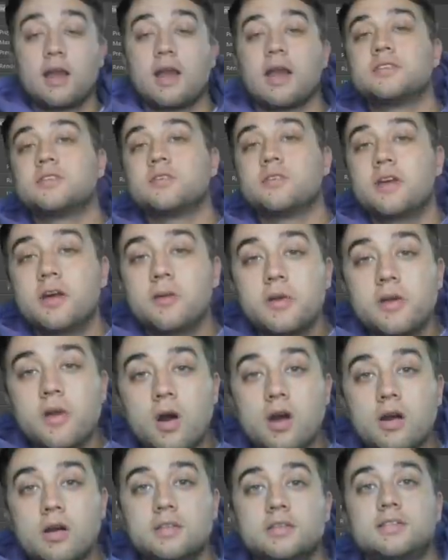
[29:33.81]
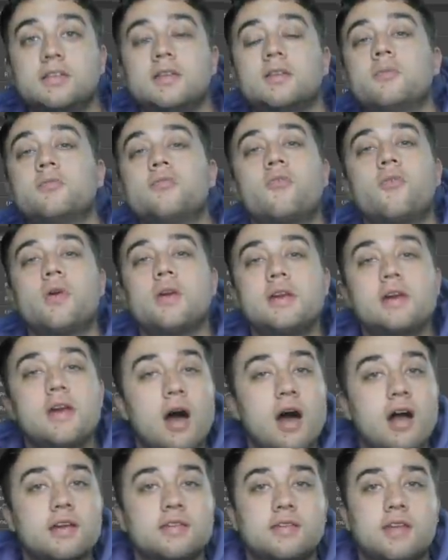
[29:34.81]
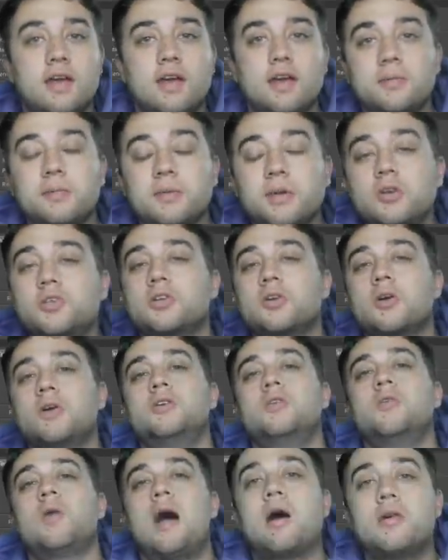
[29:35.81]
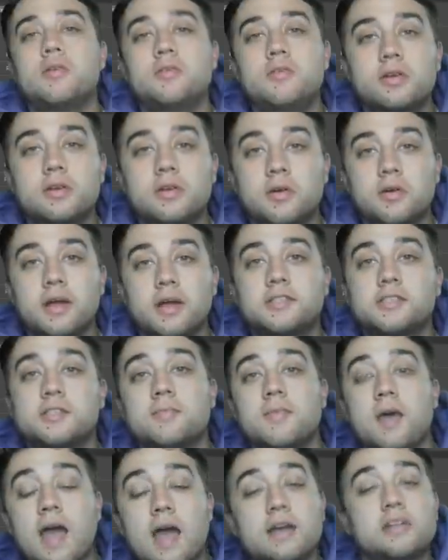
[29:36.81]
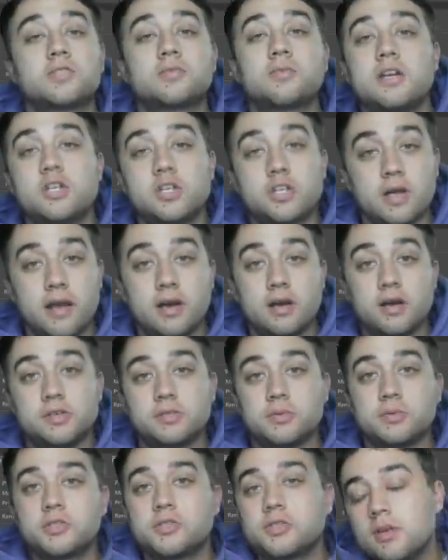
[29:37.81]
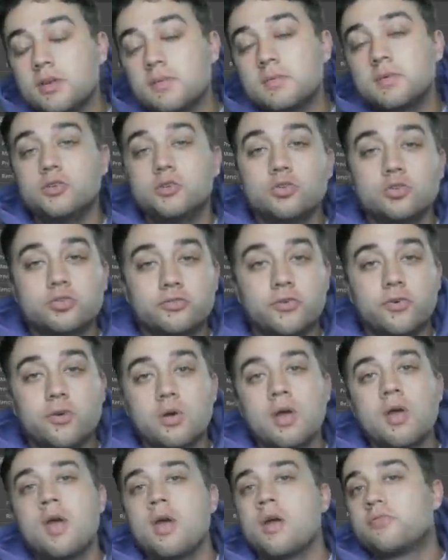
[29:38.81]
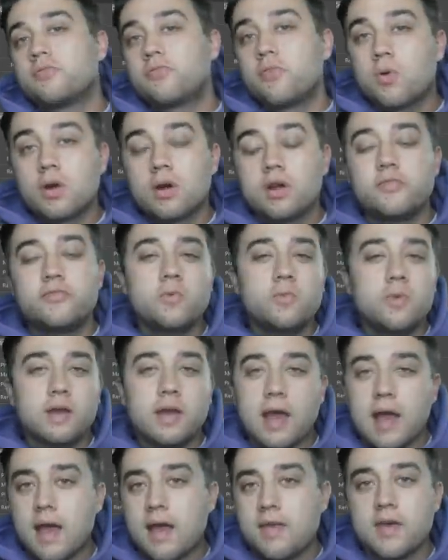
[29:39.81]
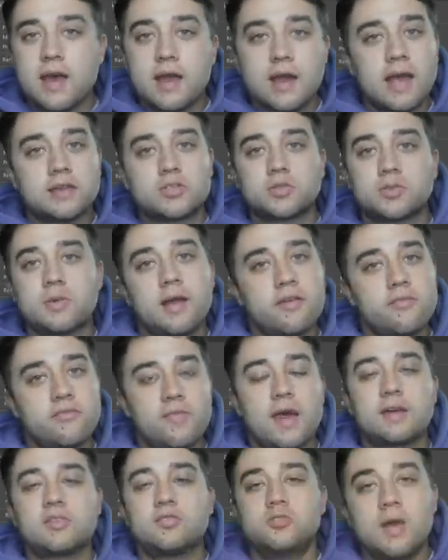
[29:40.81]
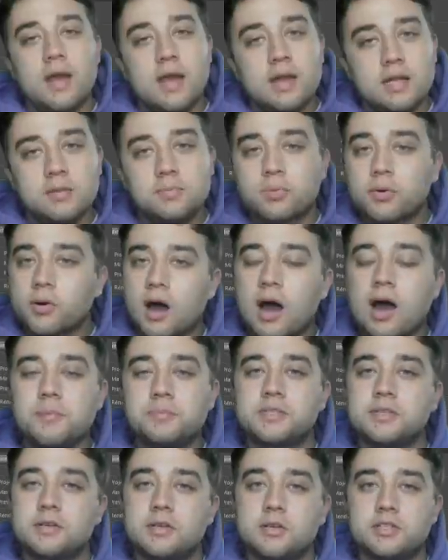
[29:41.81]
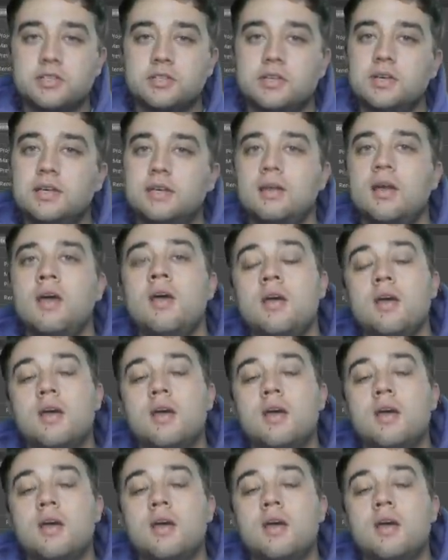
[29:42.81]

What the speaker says: right, guys, so here we are in Cinema 4D Octane. I'm going to show you how you can create some X-ray shaders, which is going to be useful for if you want to add that X-ray effect to any props in your scene.